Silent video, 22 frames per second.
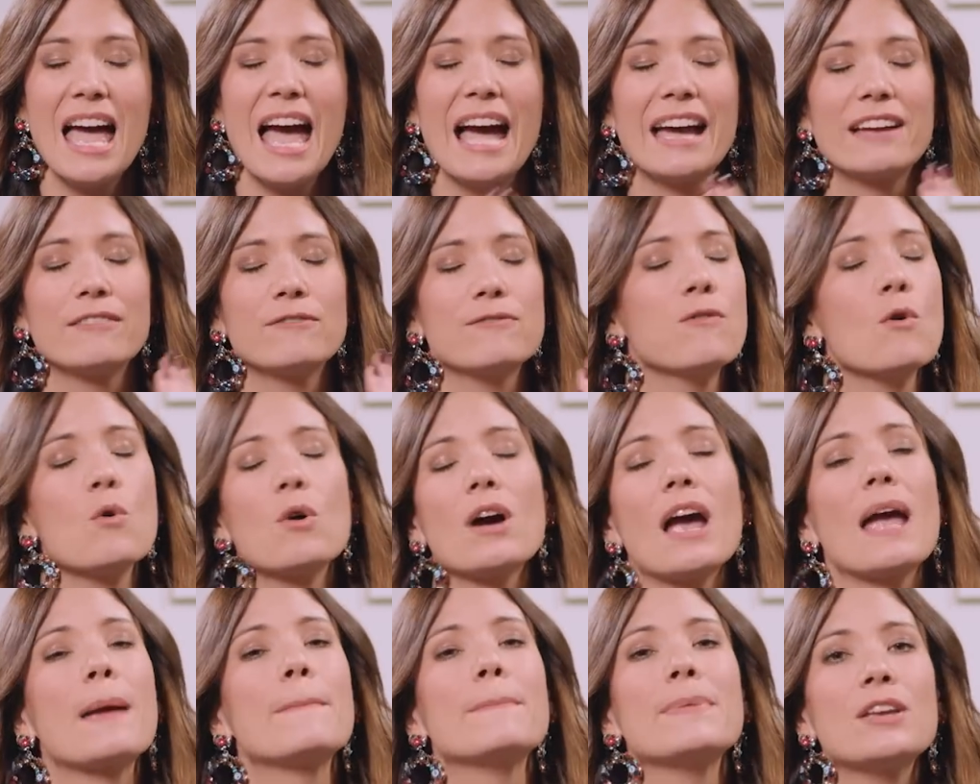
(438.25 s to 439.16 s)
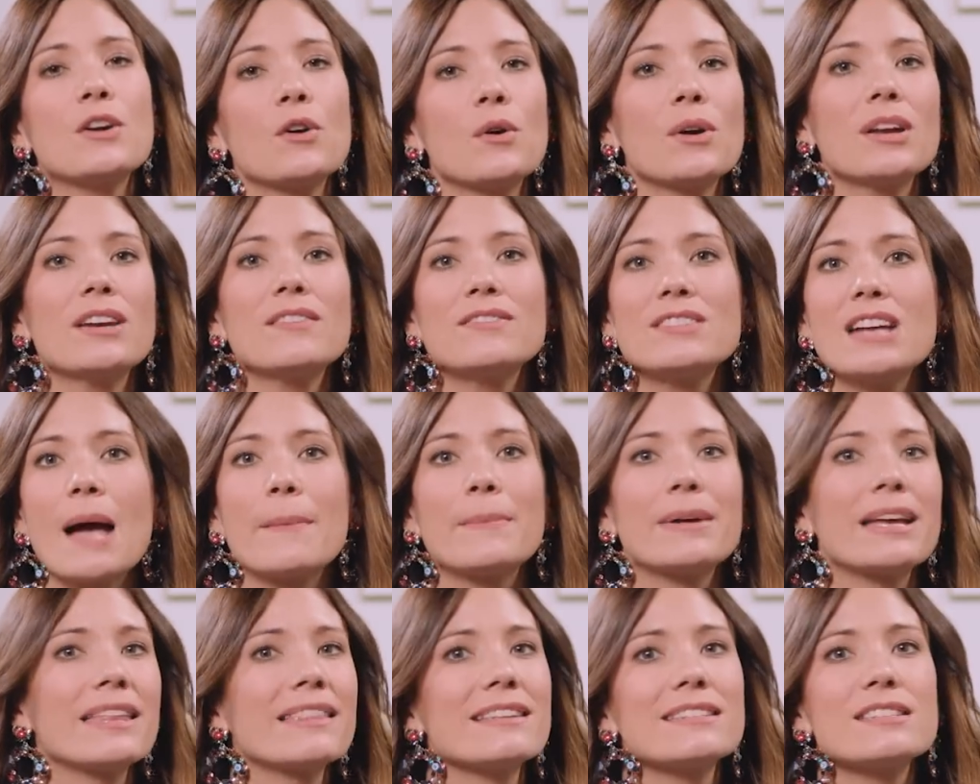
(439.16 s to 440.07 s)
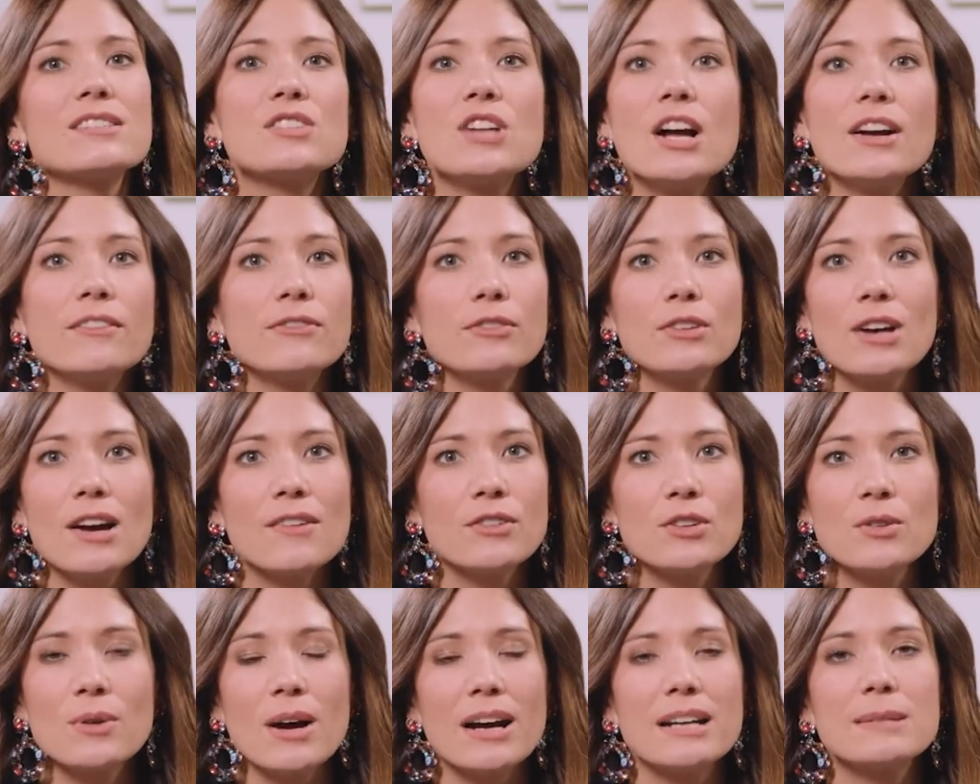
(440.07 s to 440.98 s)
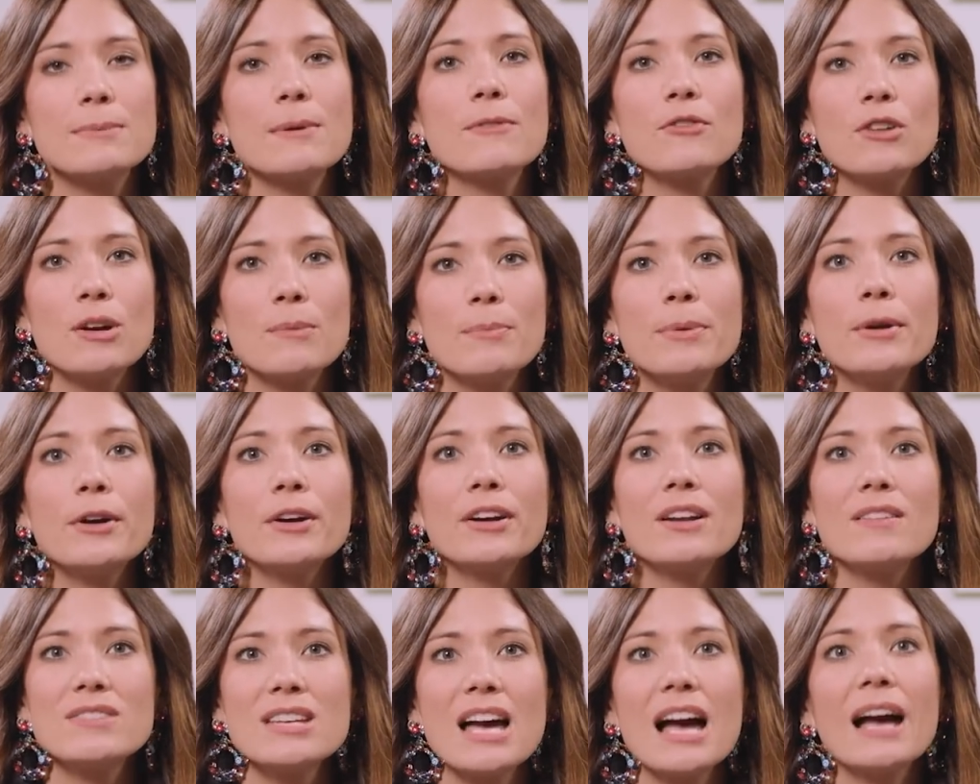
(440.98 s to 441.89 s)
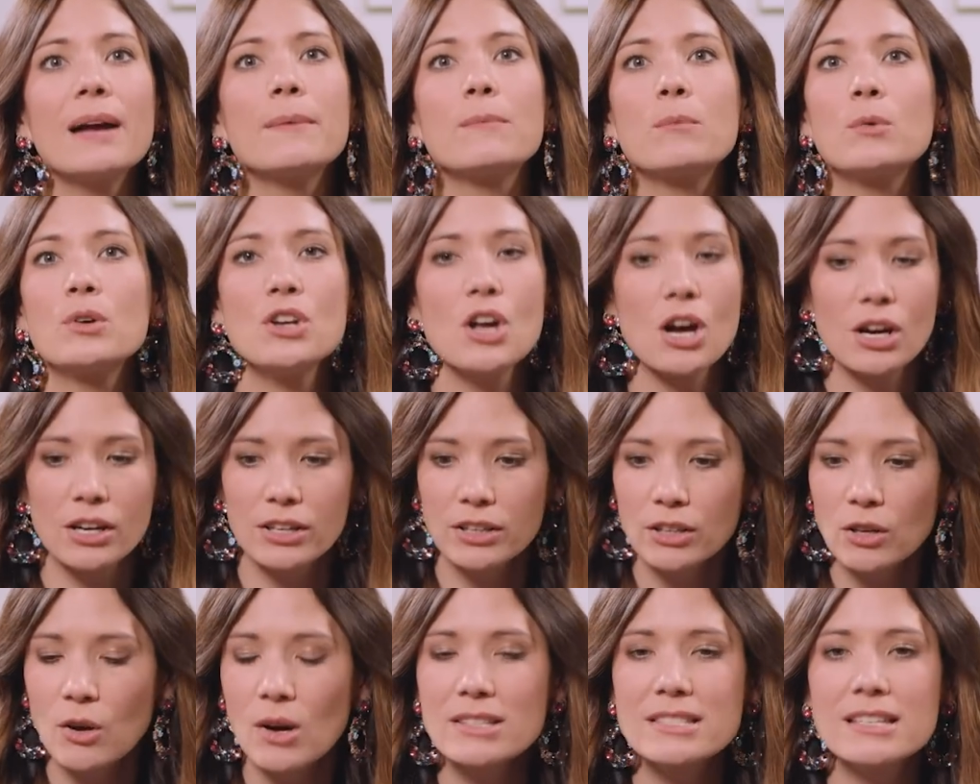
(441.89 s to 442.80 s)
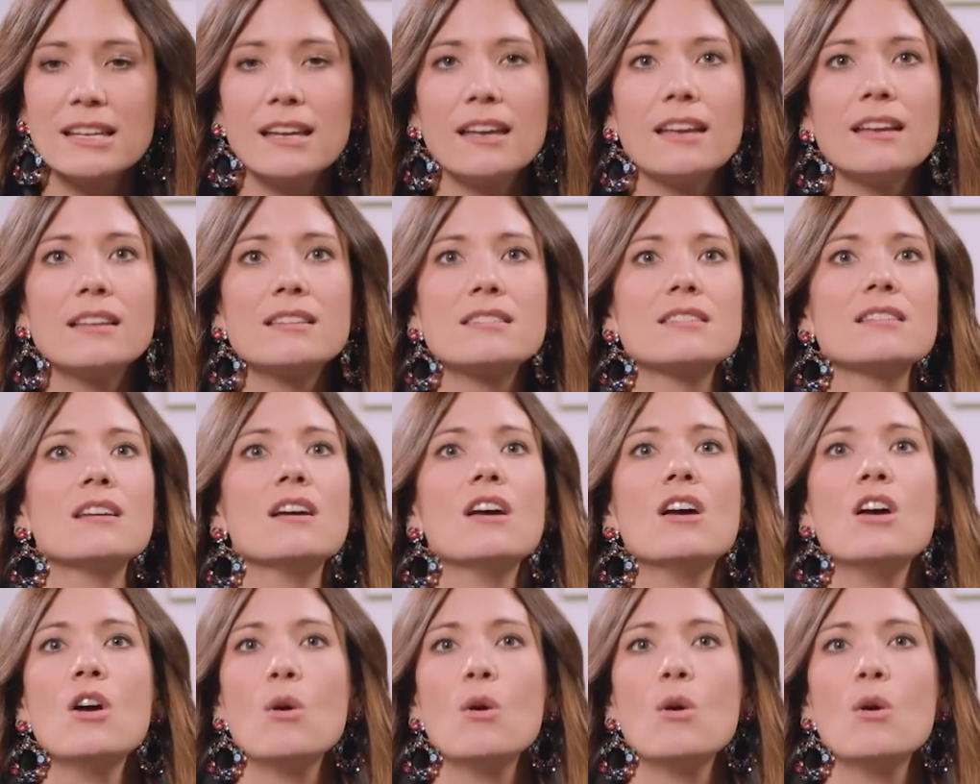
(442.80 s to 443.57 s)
and for a period of time, again, this is not forever, you guys, but for a period of time, we're not gonna go out to eat,